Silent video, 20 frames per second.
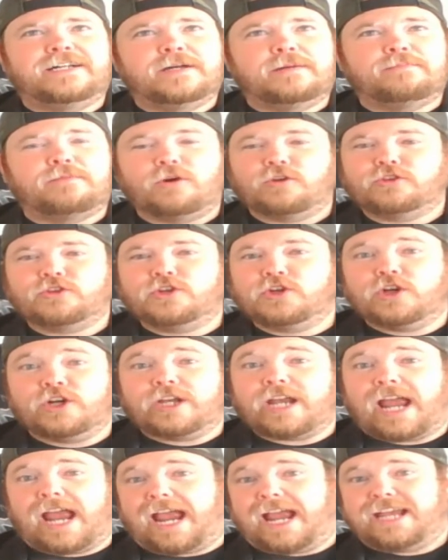Both
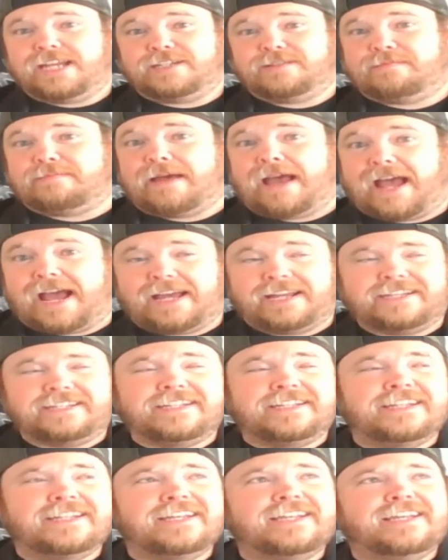good and
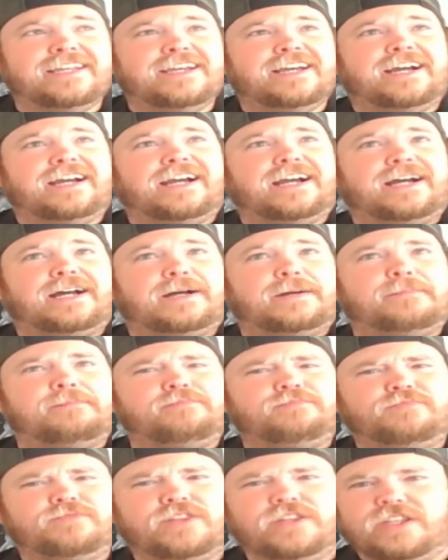bad.
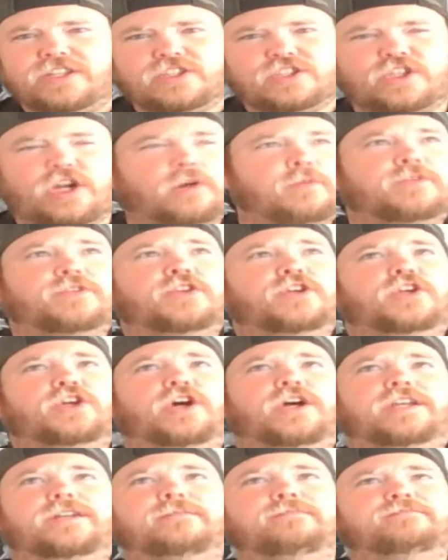Let's start with the
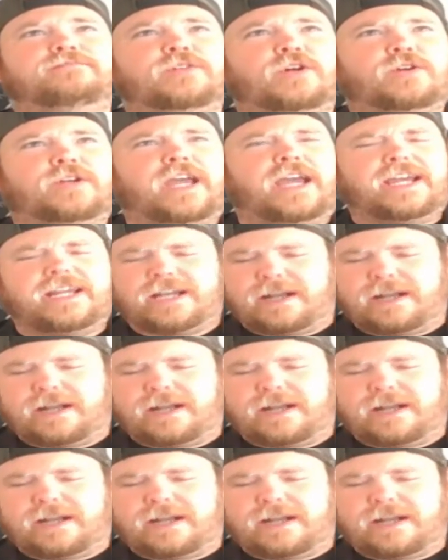good, okay?